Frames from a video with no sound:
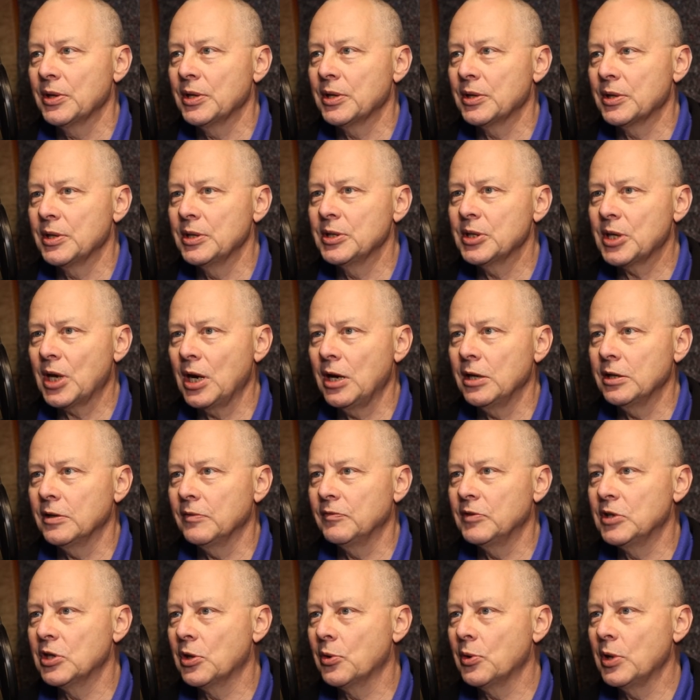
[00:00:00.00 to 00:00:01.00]
This kind
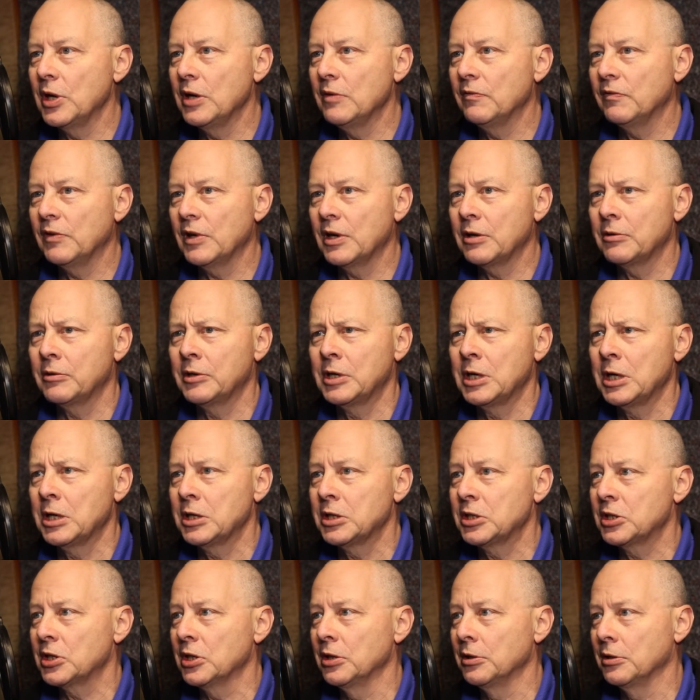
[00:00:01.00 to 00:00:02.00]
of degree of
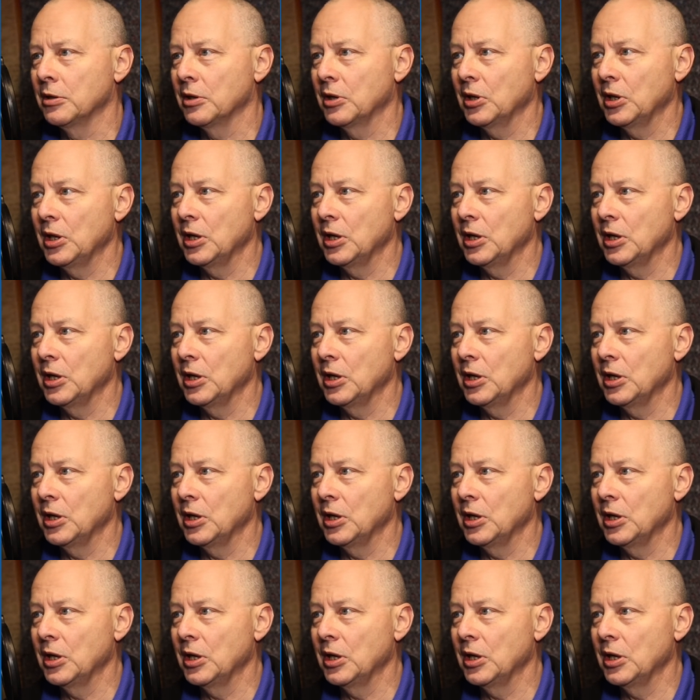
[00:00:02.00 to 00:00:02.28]
variation